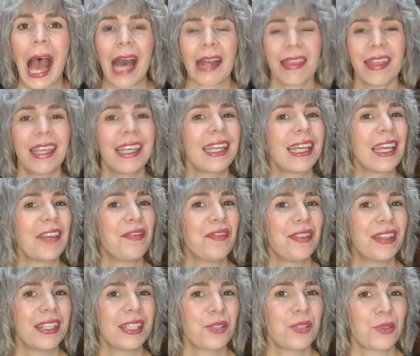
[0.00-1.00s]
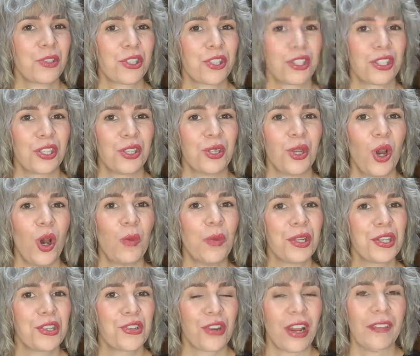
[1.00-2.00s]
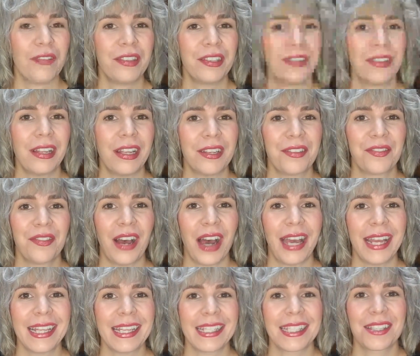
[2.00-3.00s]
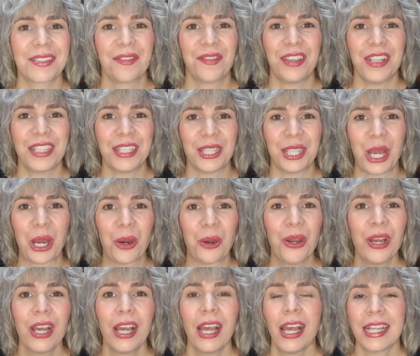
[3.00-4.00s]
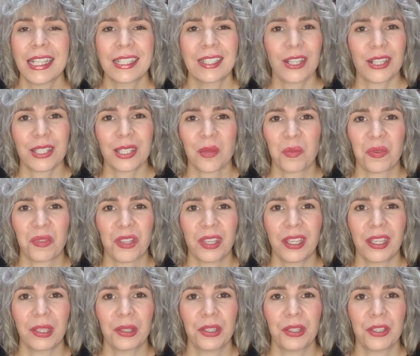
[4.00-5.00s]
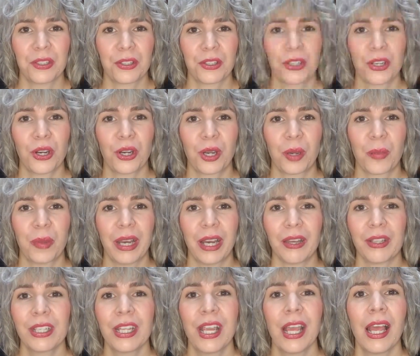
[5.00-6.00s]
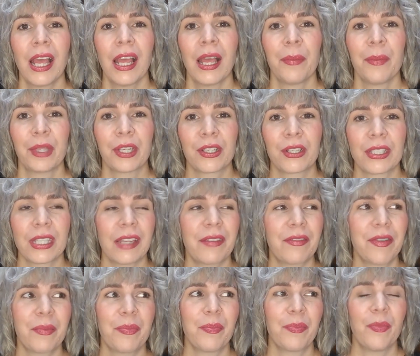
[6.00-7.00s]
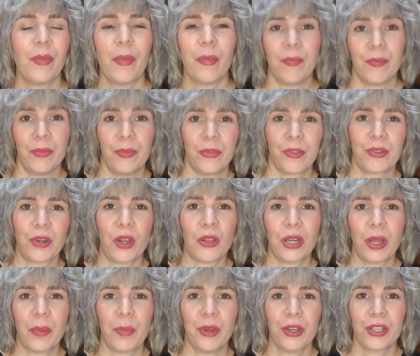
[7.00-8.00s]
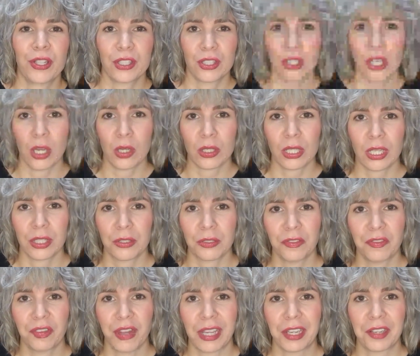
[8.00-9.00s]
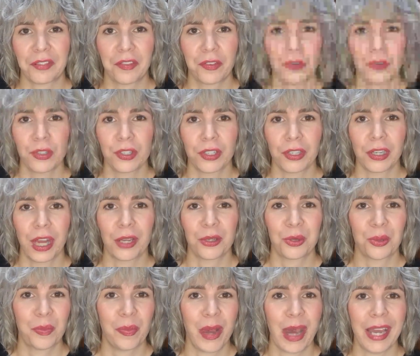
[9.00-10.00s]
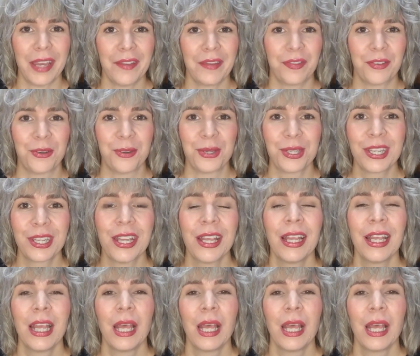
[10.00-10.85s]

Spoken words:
I think if this was just a normal travel advice video, it's not something you need to talk about because every grown-up person knows how to find food and how to buy food.